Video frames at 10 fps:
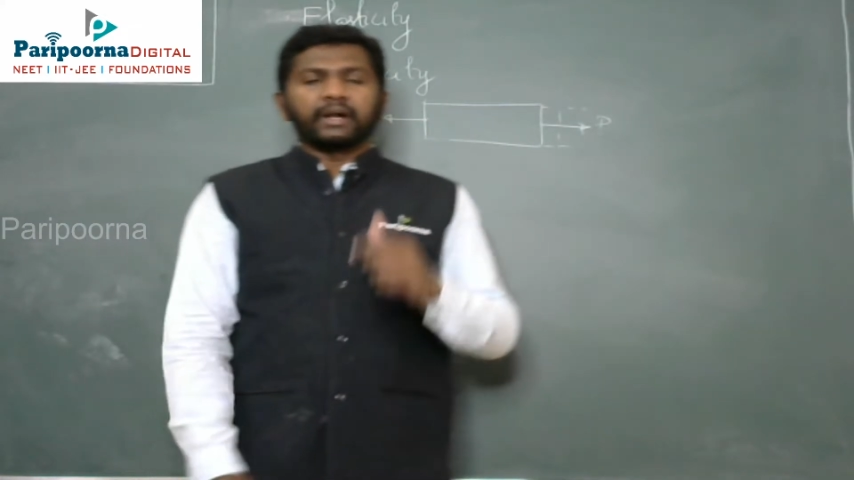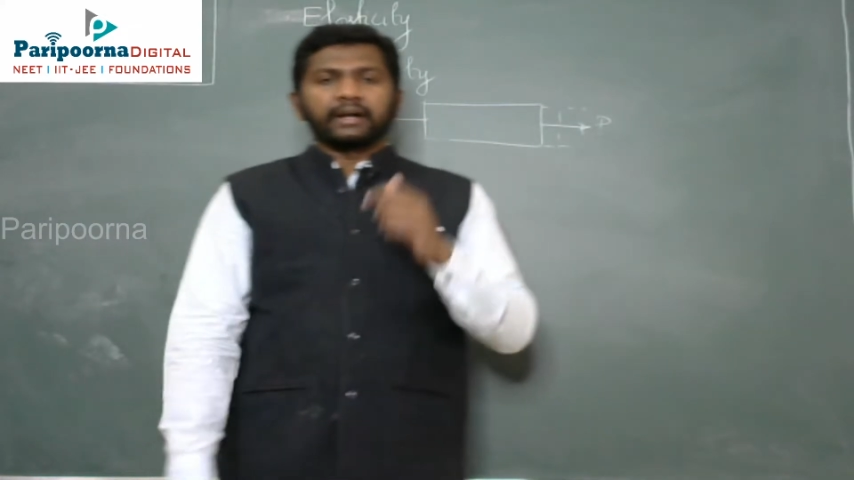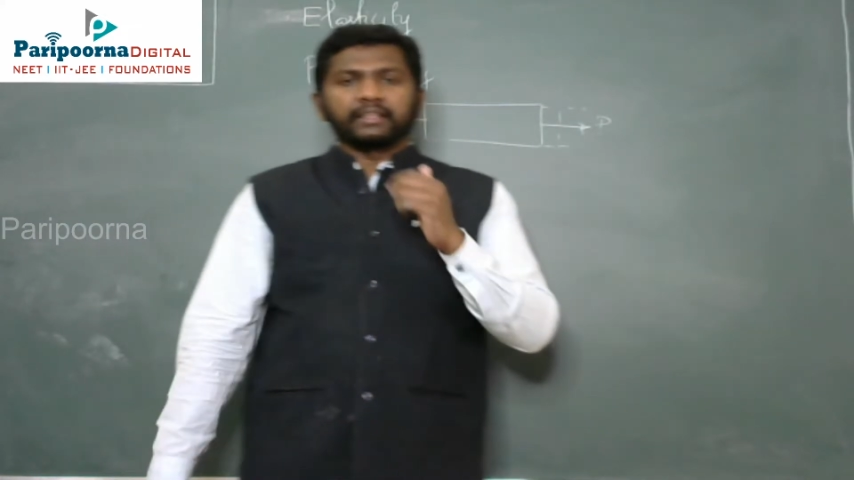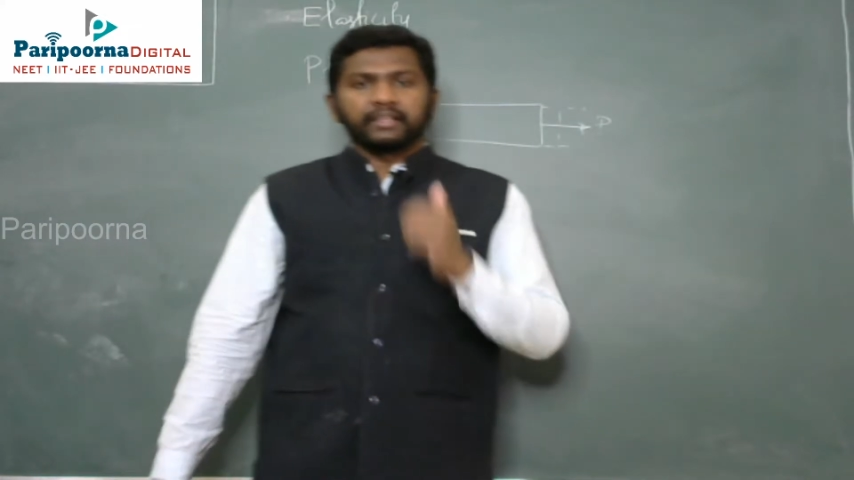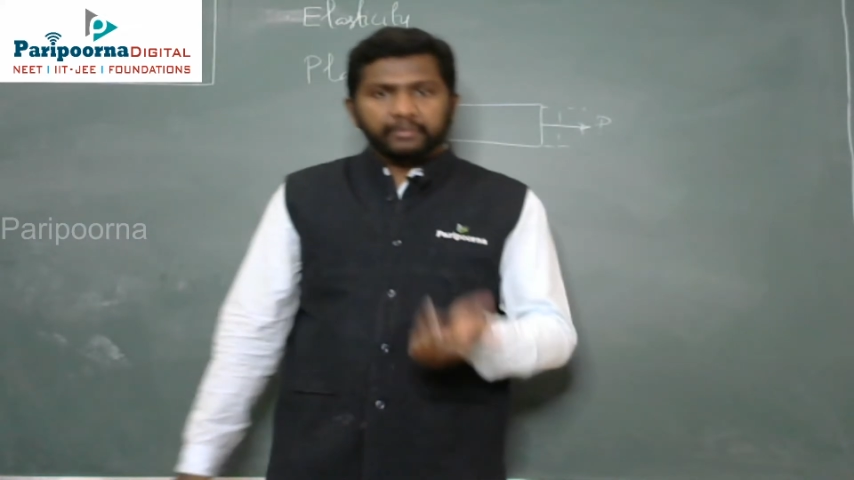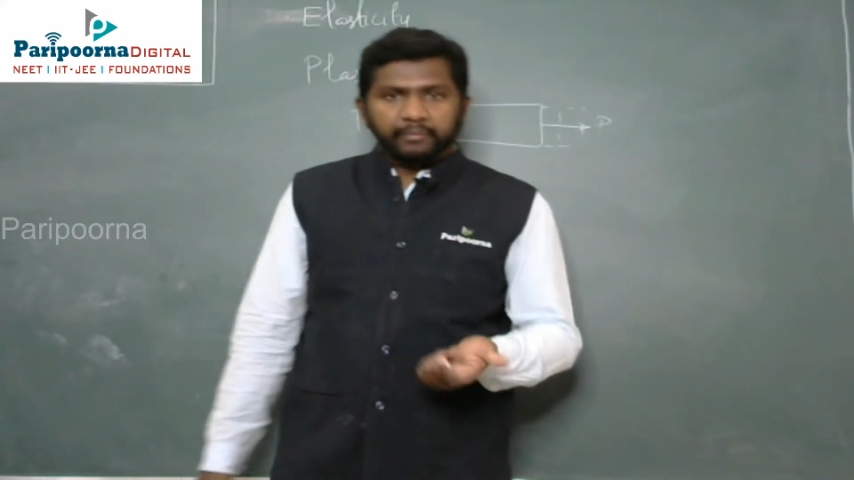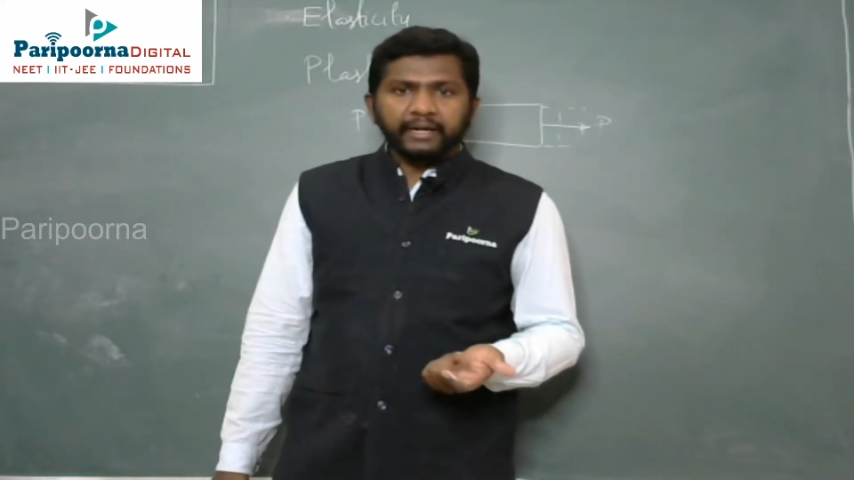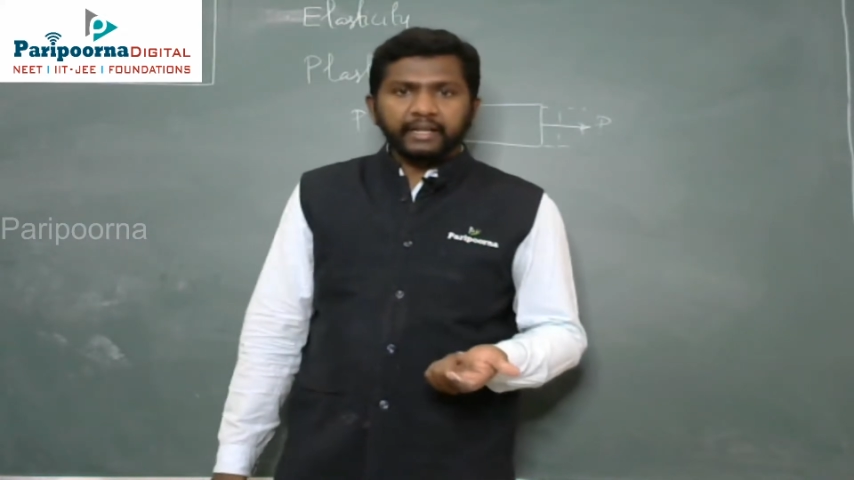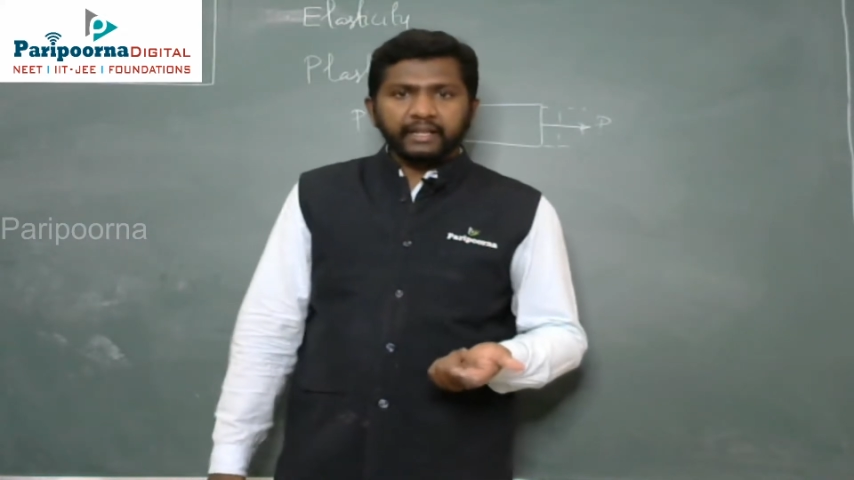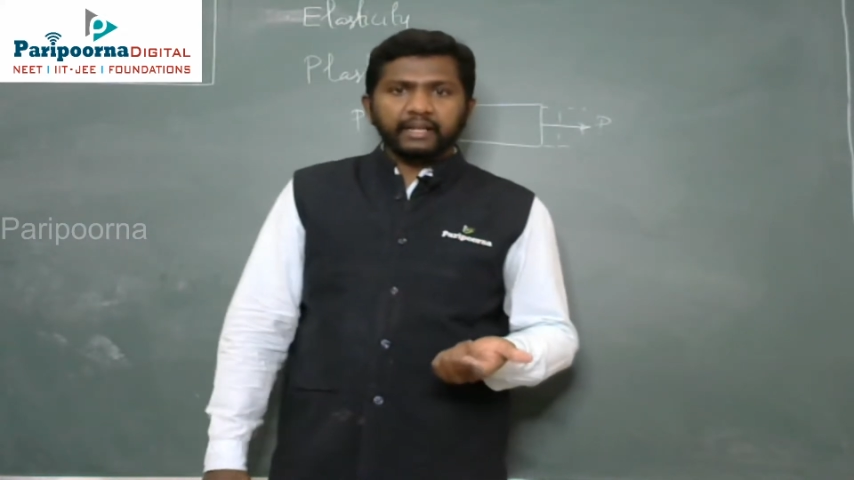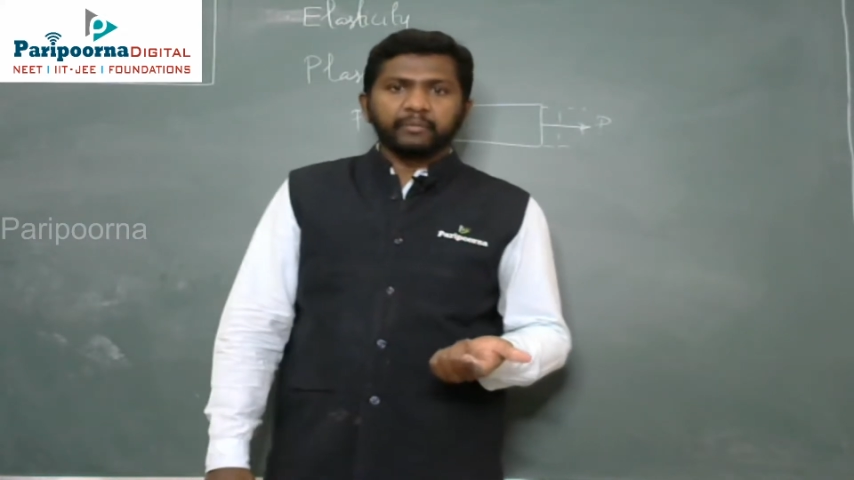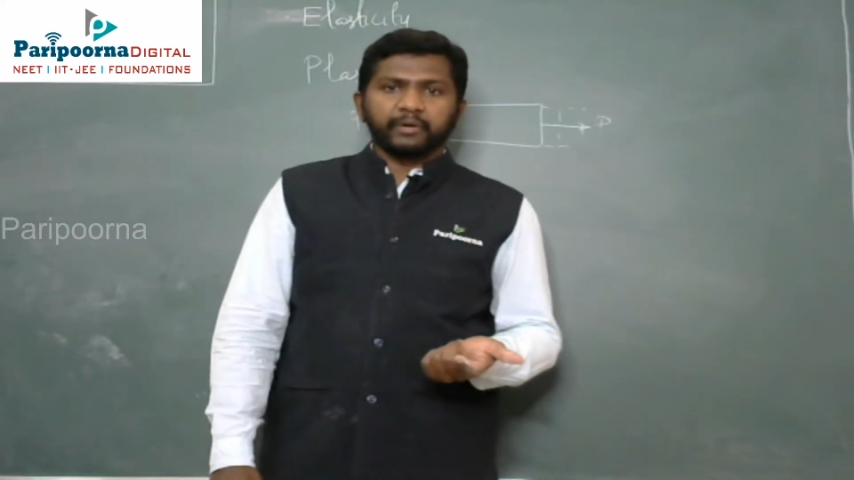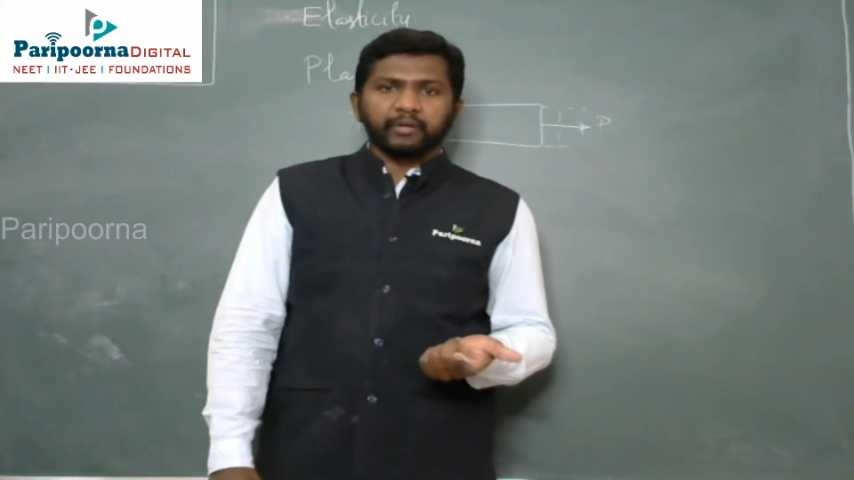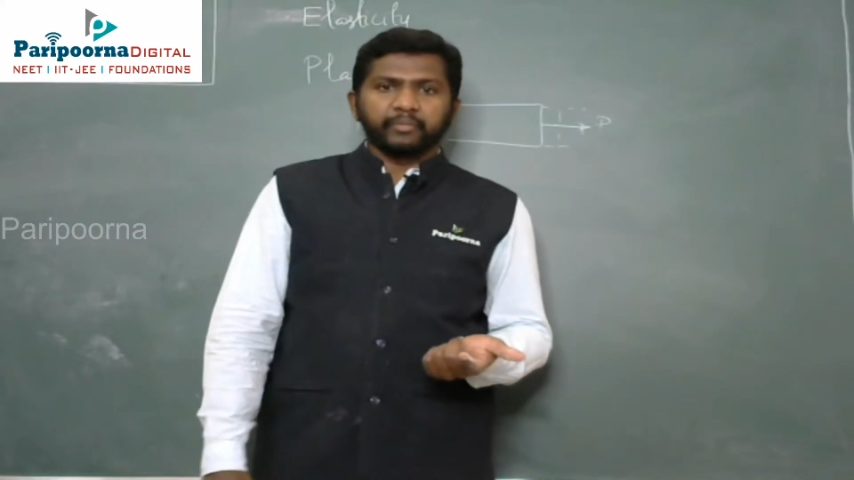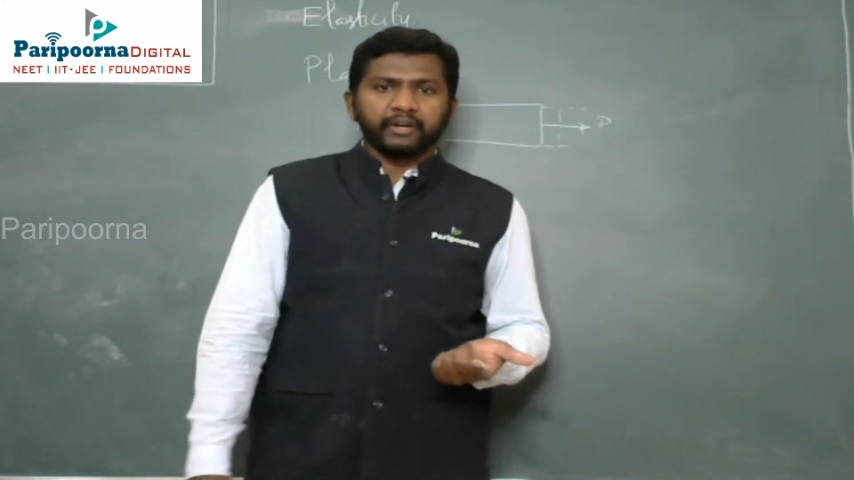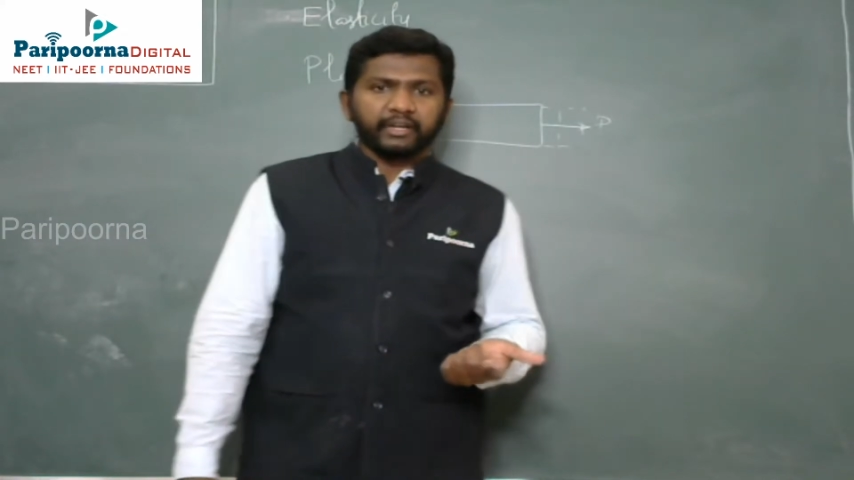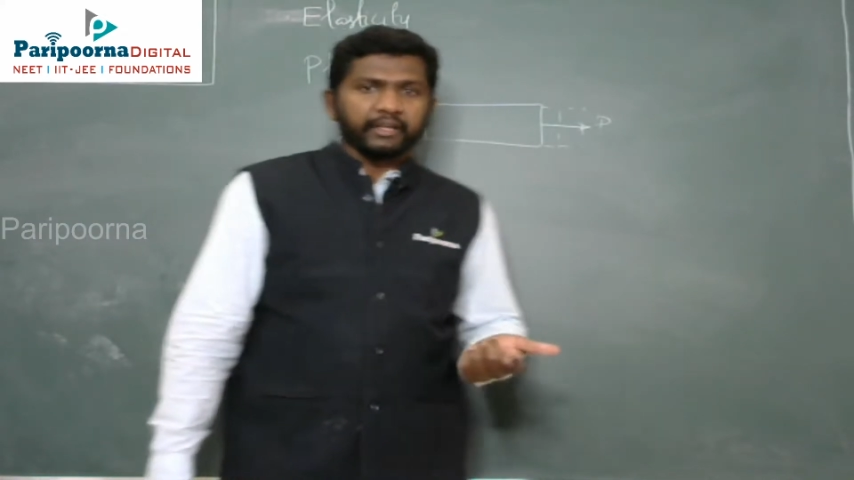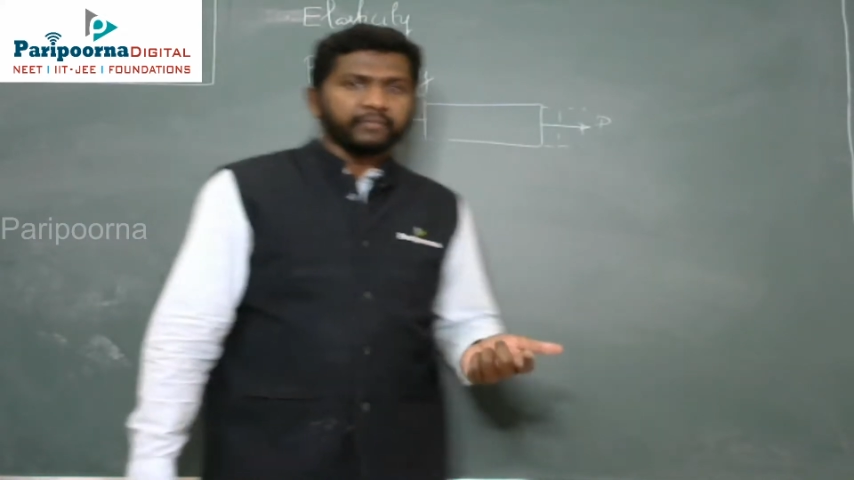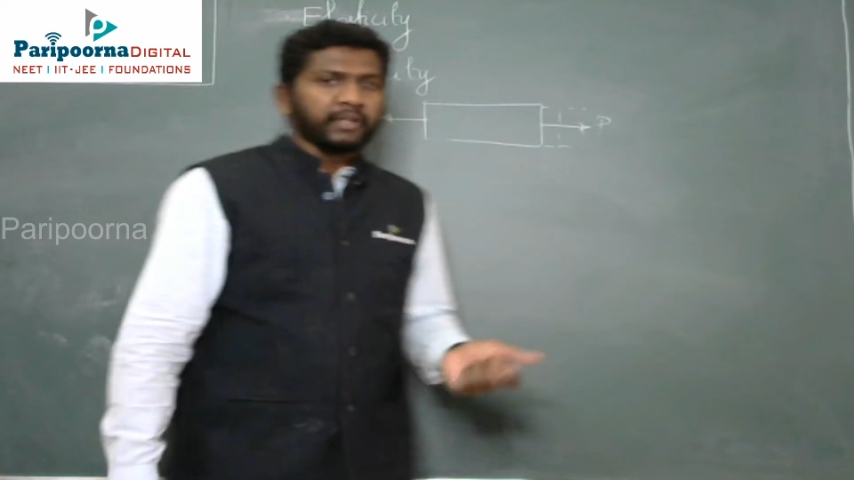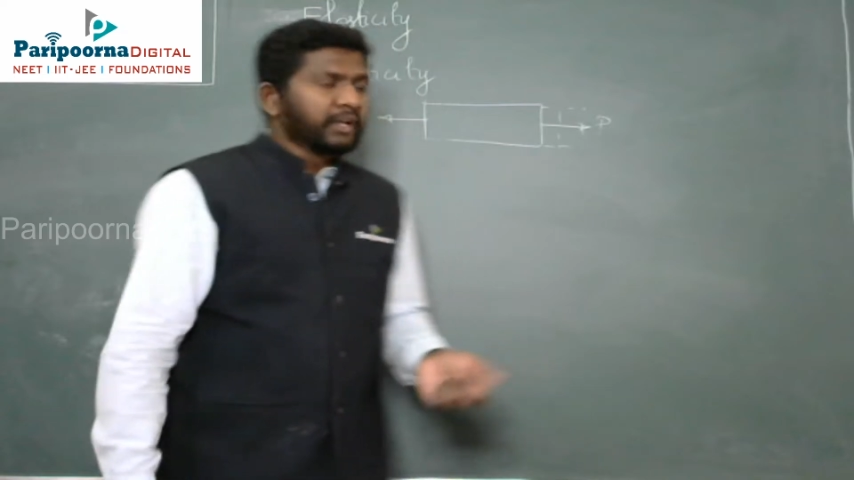another material
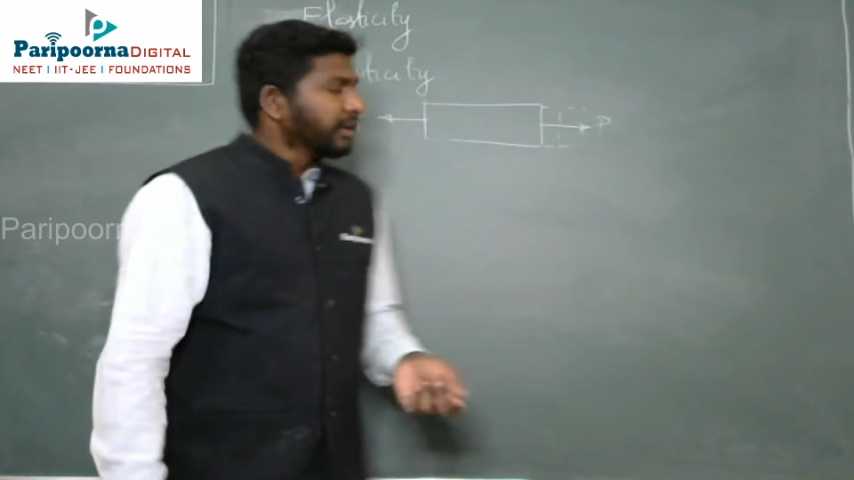property.